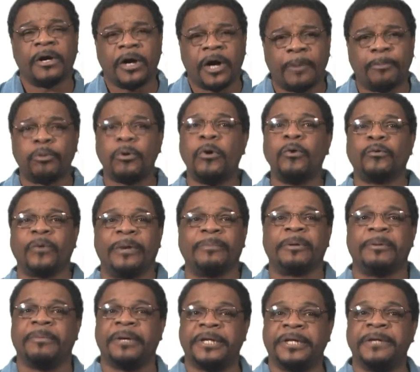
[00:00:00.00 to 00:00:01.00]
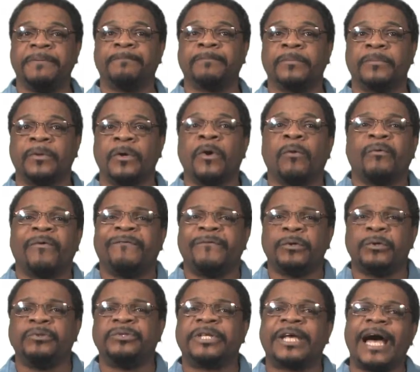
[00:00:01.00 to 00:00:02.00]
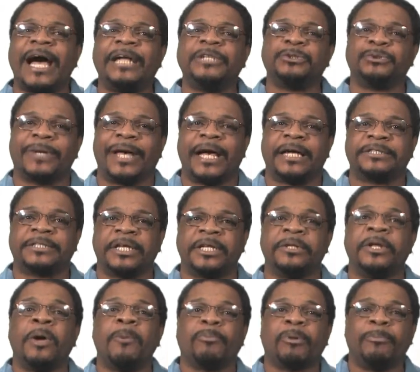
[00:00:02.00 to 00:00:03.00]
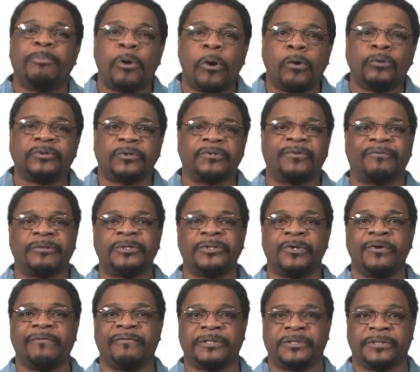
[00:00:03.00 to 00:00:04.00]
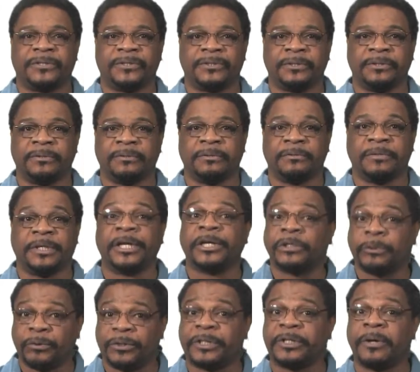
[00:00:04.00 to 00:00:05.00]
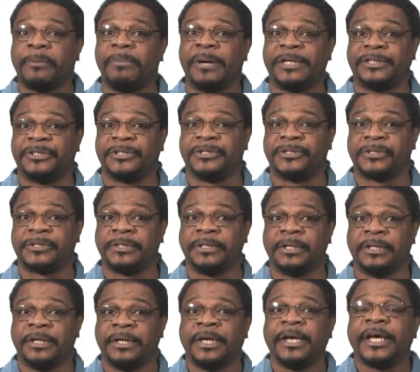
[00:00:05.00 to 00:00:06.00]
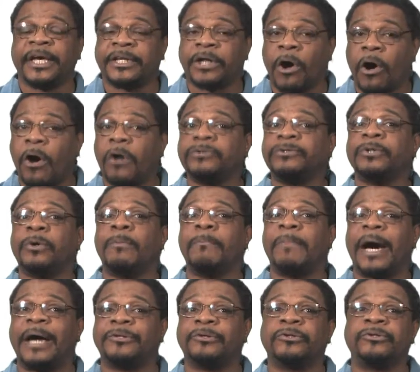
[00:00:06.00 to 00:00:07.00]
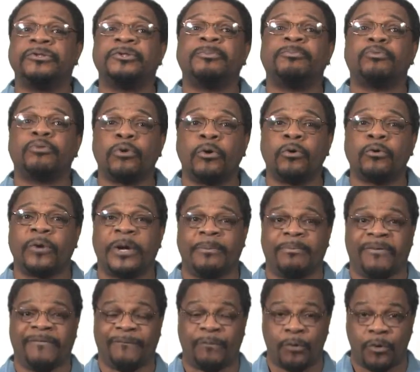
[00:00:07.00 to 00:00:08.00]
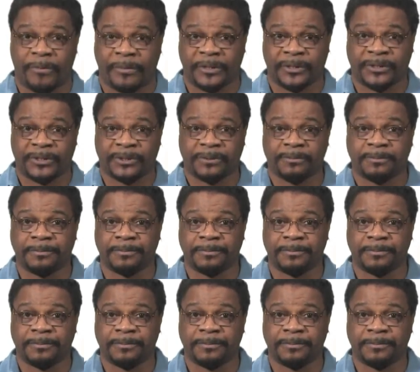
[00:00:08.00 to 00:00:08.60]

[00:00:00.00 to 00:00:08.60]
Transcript: A program committee reviews contracts and proposals for services, including their budgets. It also monitors program performance.